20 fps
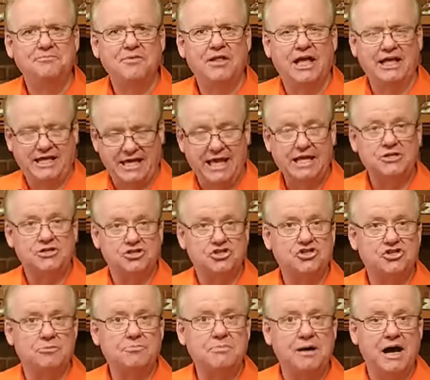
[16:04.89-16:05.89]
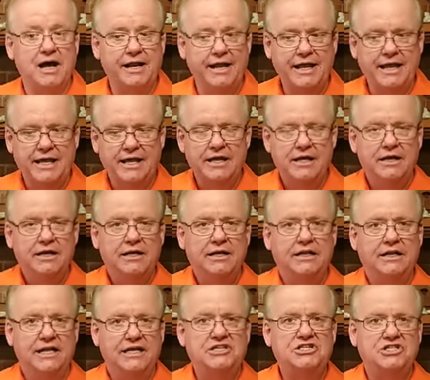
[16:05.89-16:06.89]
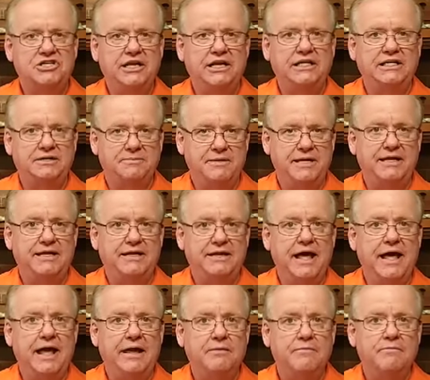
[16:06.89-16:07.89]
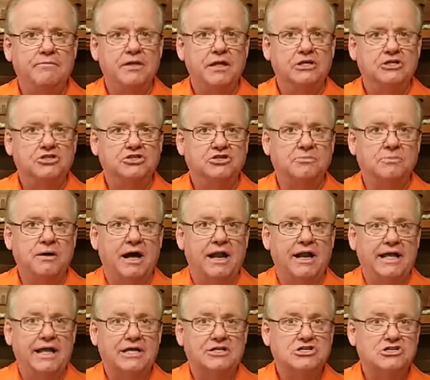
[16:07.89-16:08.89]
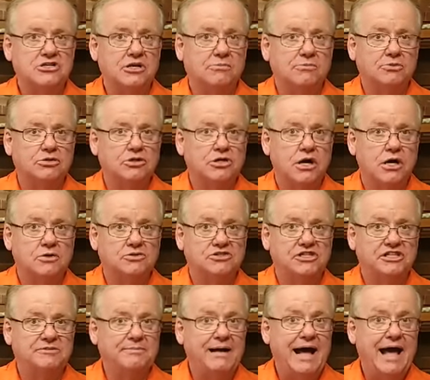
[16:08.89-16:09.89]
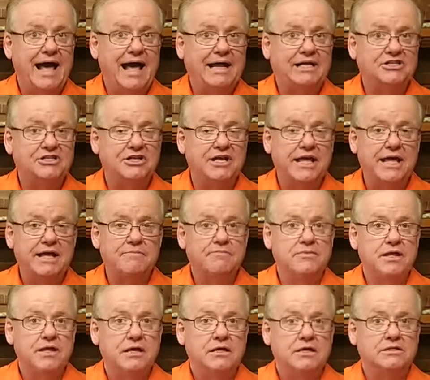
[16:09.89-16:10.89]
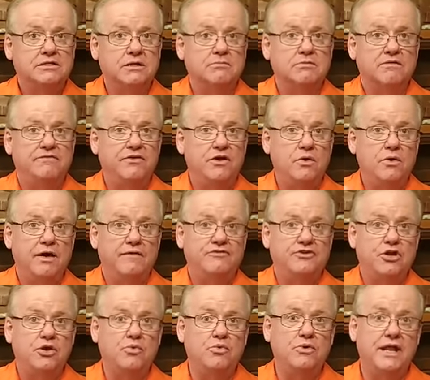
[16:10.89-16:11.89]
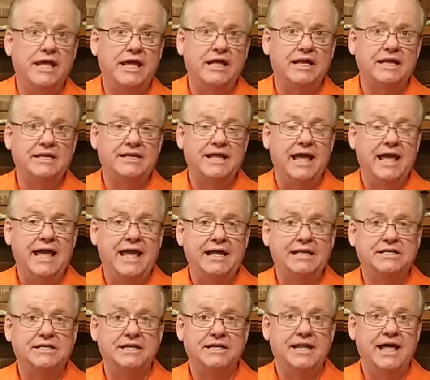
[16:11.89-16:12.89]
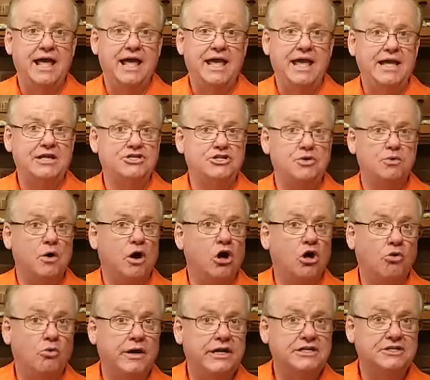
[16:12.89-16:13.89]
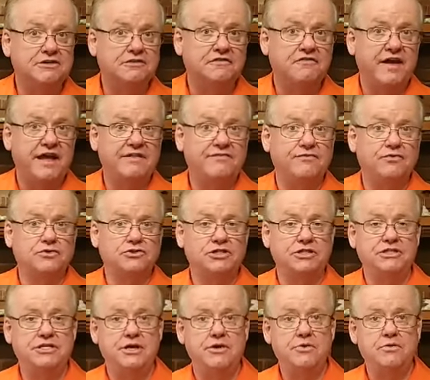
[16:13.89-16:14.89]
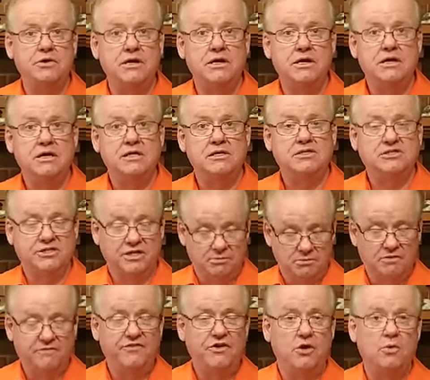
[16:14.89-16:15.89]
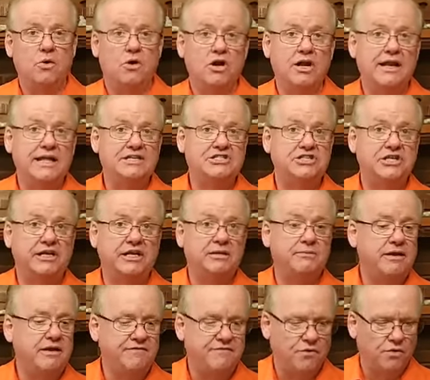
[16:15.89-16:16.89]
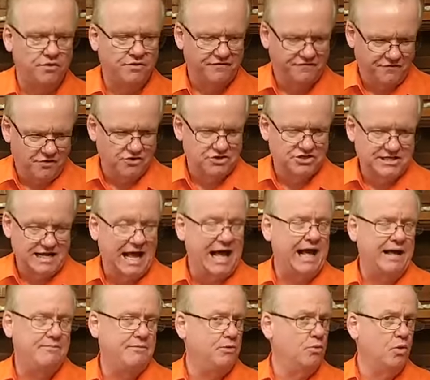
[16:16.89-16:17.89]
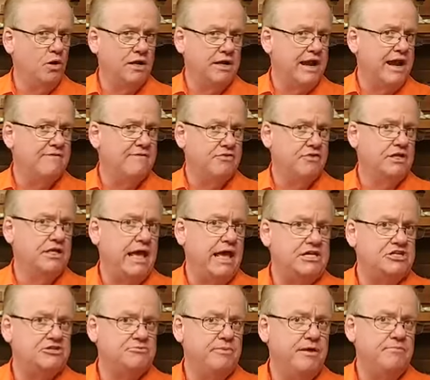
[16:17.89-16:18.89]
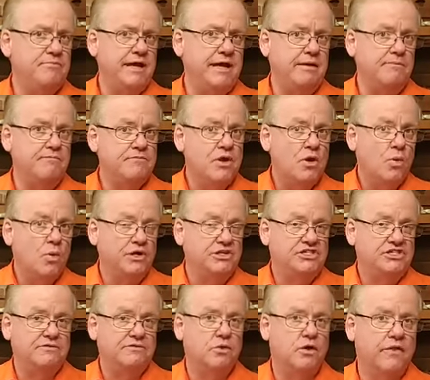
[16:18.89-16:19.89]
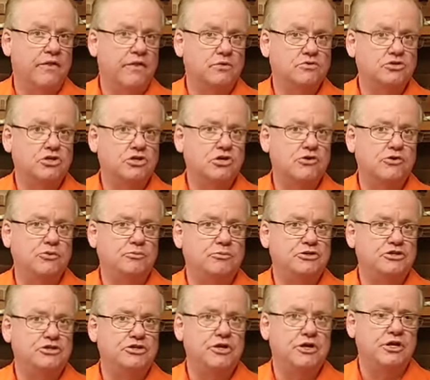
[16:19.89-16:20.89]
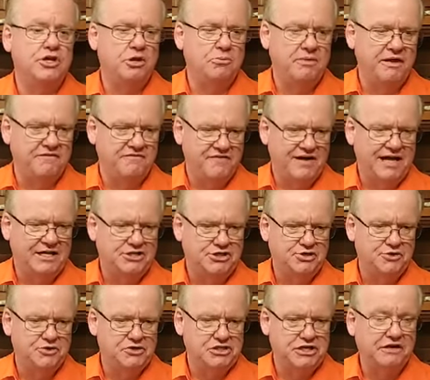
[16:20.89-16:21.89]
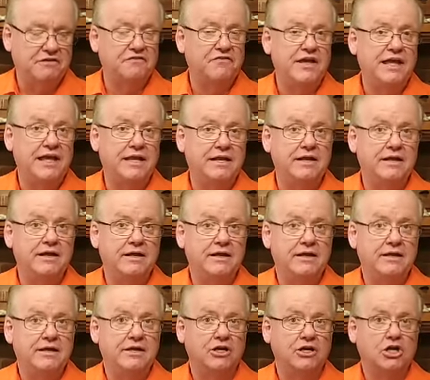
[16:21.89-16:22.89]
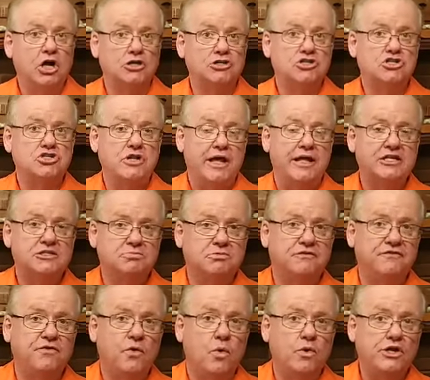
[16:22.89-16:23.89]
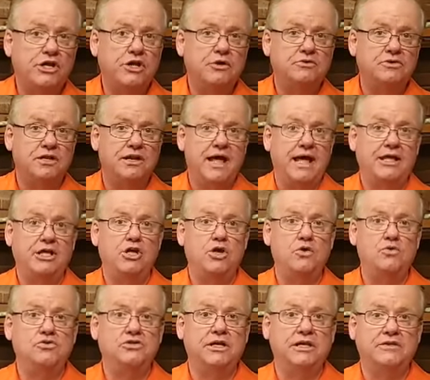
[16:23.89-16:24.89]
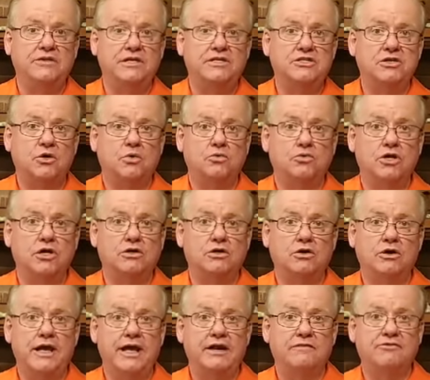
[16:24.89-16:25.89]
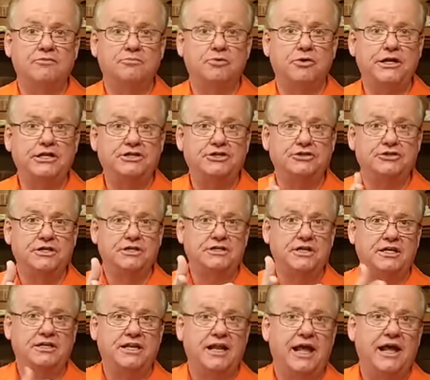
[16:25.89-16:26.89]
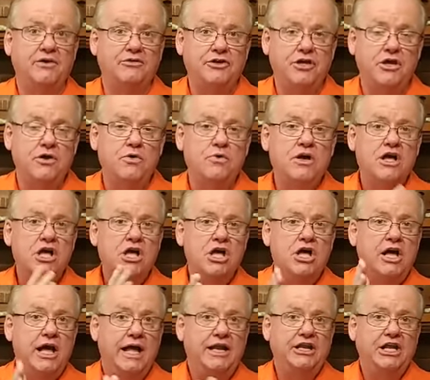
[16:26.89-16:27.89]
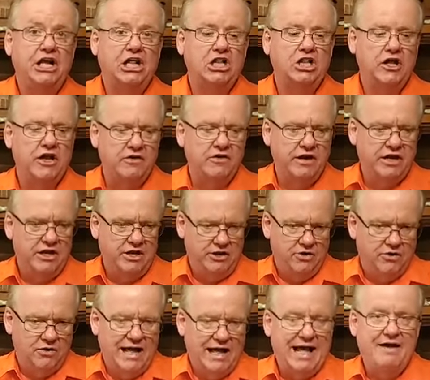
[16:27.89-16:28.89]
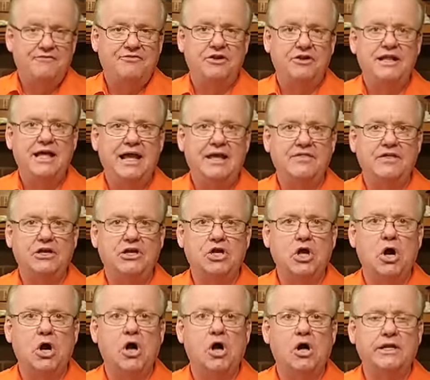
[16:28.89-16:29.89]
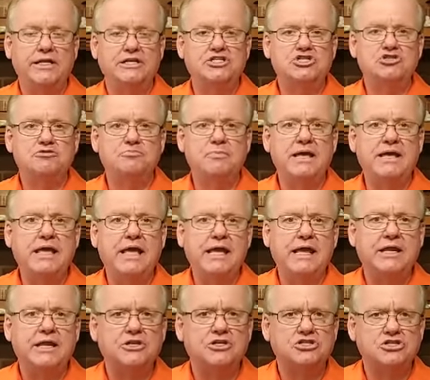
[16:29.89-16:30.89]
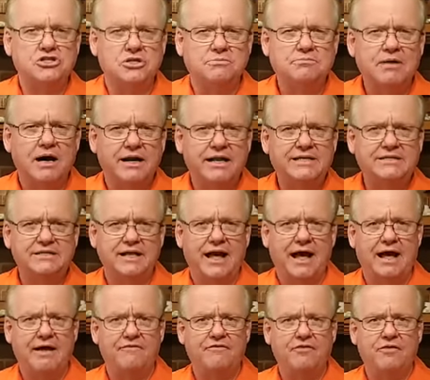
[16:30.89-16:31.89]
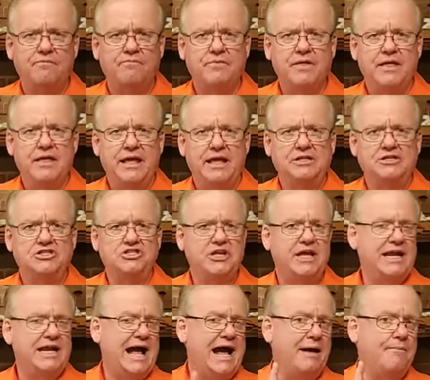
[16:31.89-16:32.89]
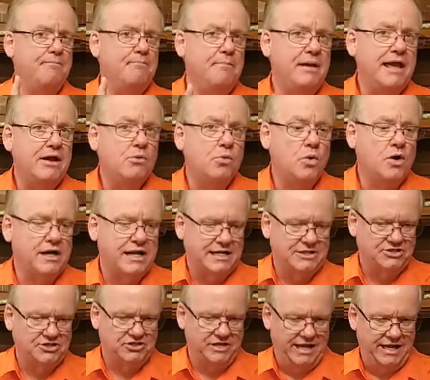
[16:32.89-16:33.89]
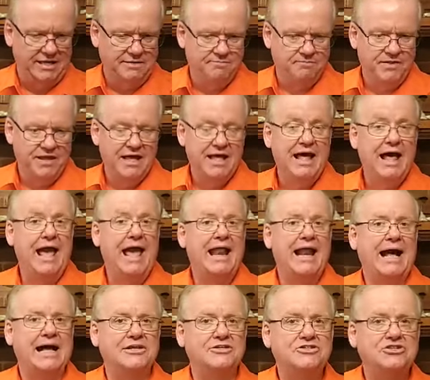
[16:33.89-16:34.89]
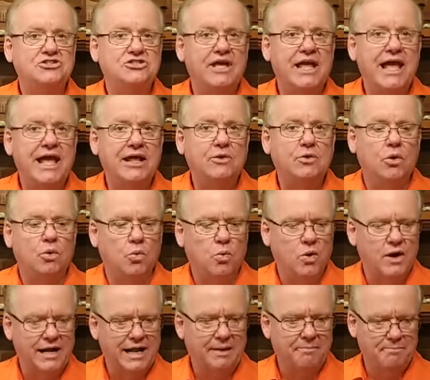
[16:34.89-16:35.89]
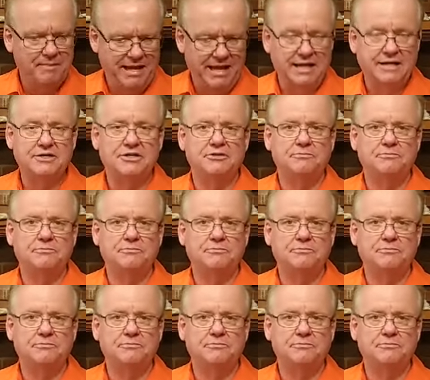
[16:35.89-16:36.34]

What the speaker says: Again, somebody listening to me today, somebody has stumbled across this by accident. Some of you have tuned in today, as you always are faithful to do. Some of you are listening to me for the first time, and whatever the case may be, whichever one of those groups you may find yourself in, God stands before you today using this old knucklehead of a preacher to tell you and declare into your life today that God is speaking into somebody's life and said, I meant what I said, and I said what I meant.